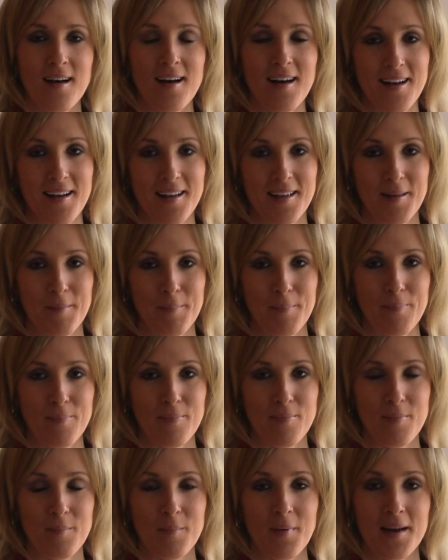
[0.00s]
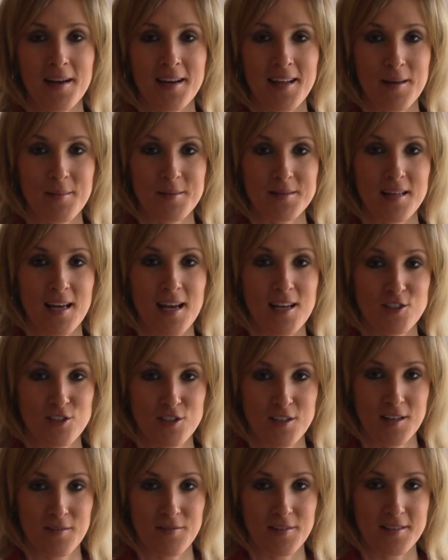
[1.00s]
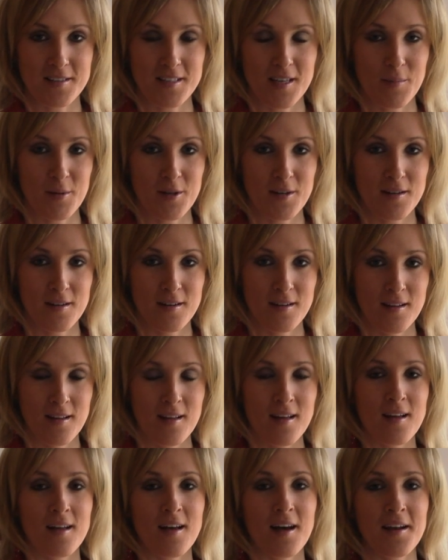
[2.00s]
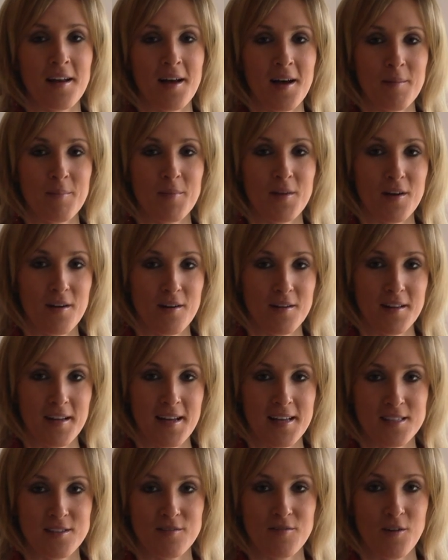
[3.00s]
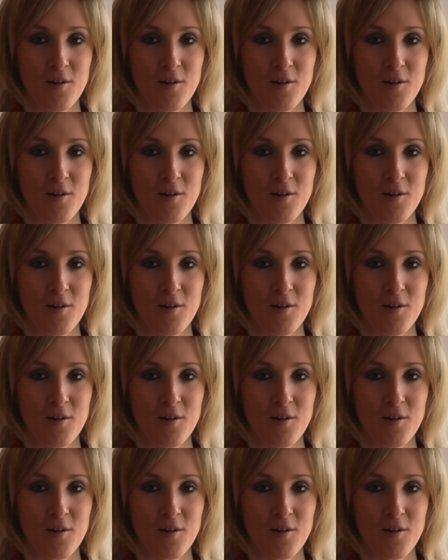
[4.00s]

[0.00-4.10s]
Hi, my name's Aisling Fitzgibbon, and I'm the girl against